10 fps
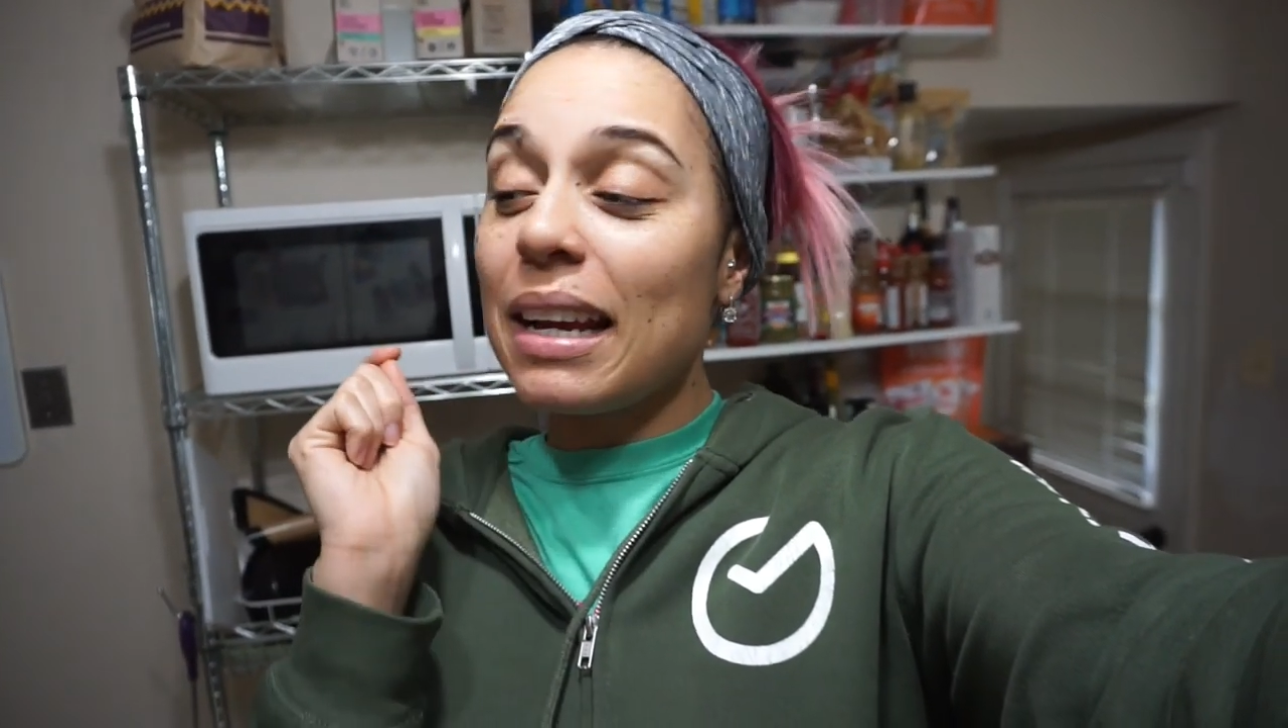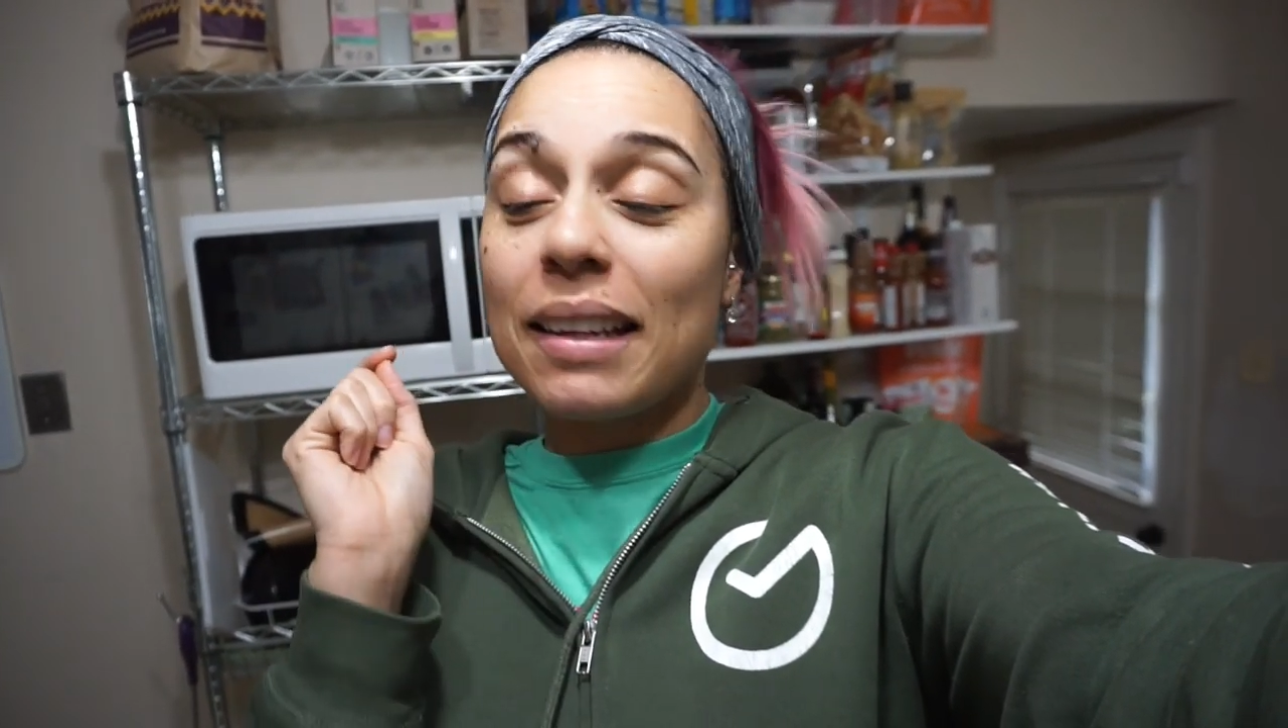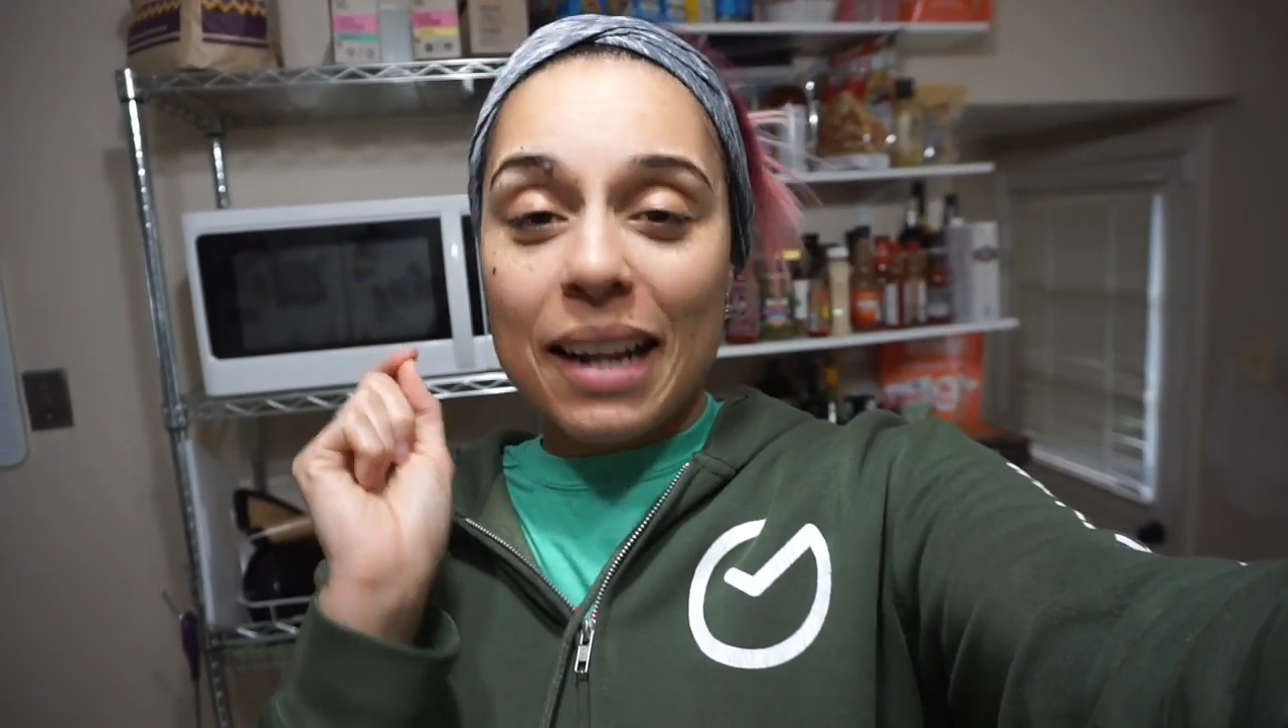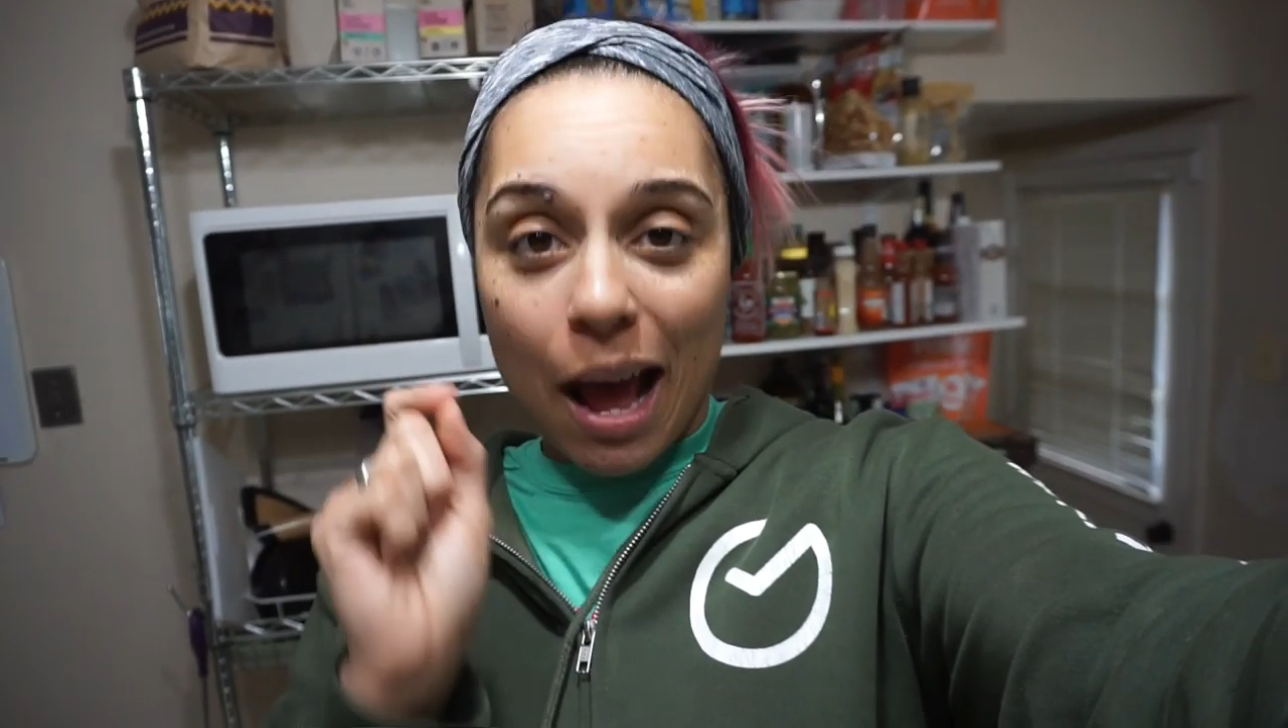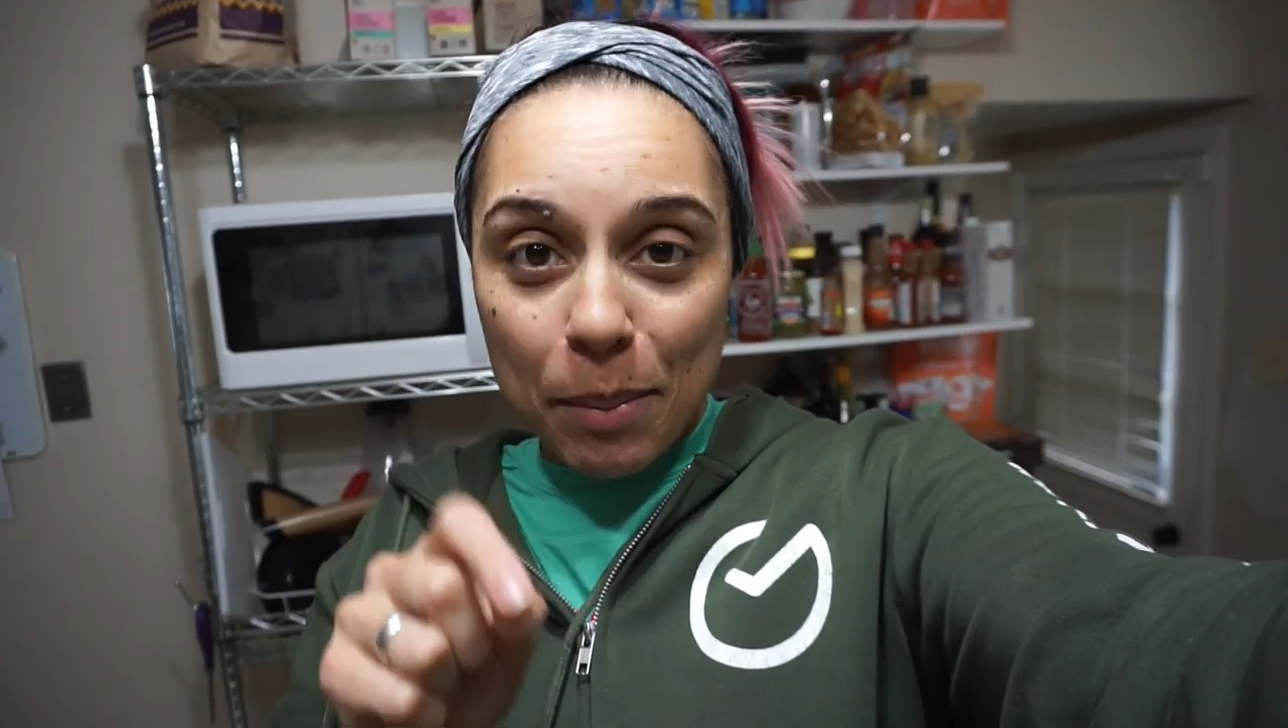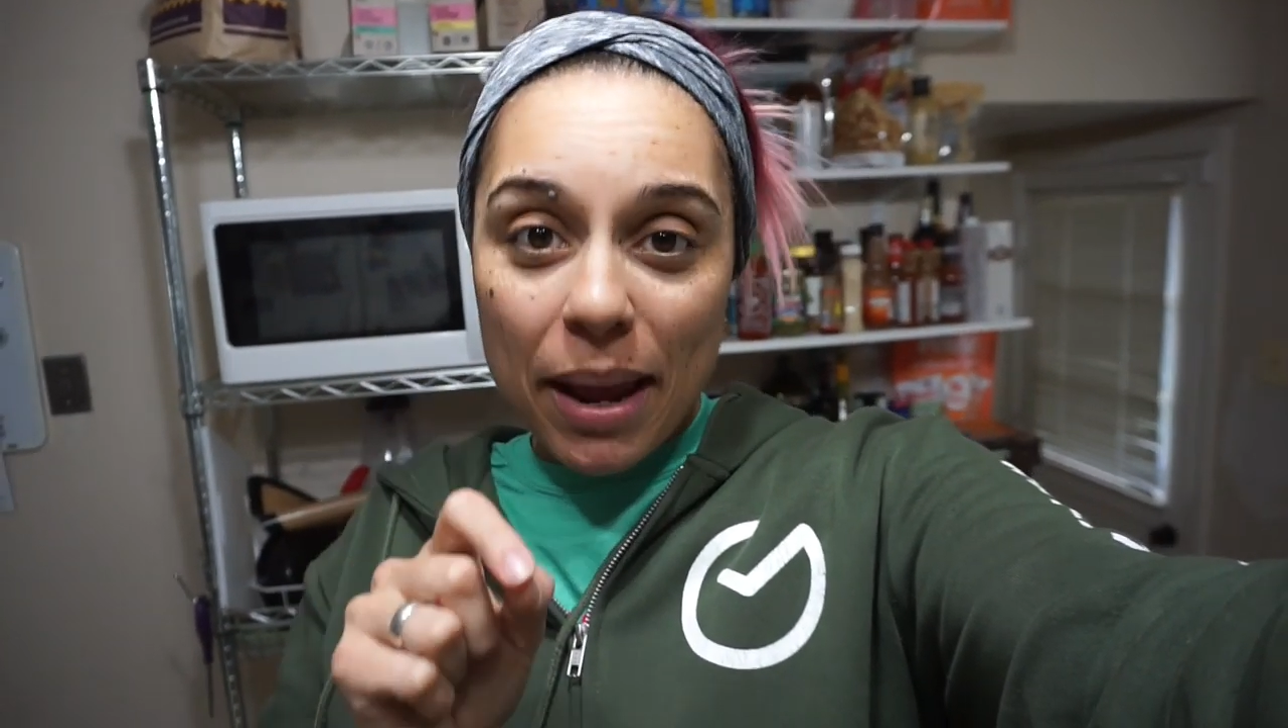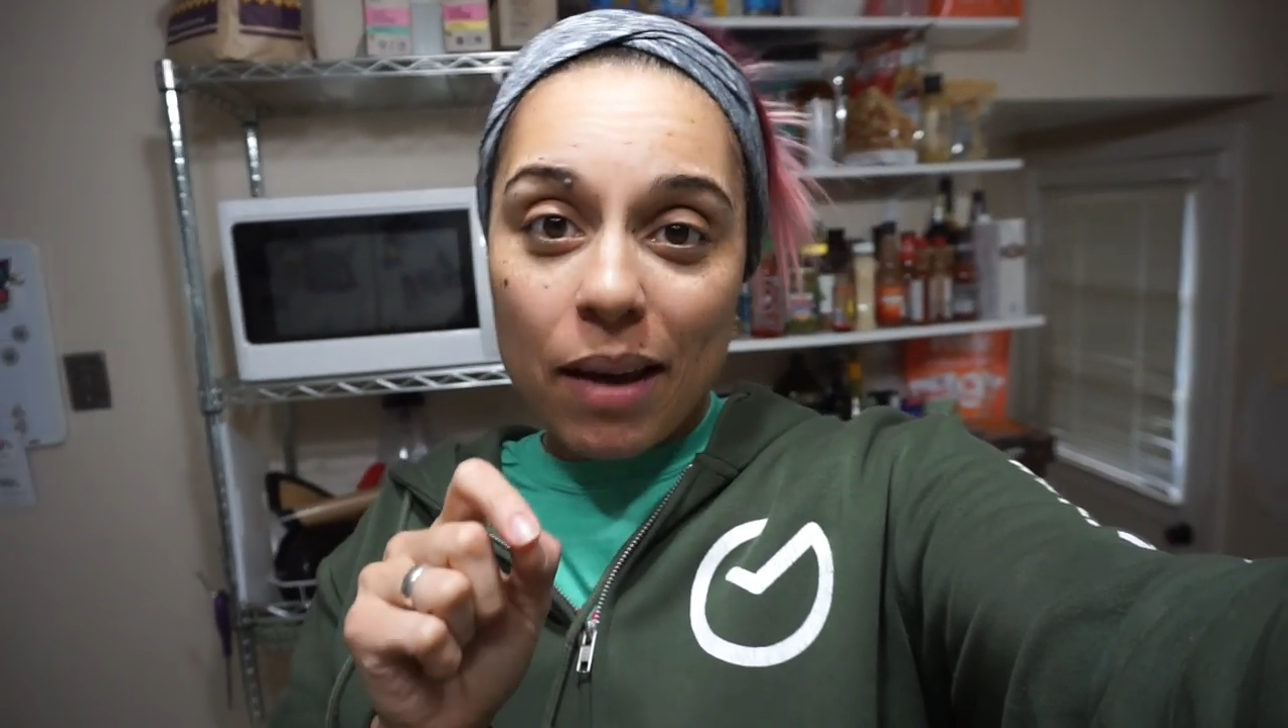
and then I'm going to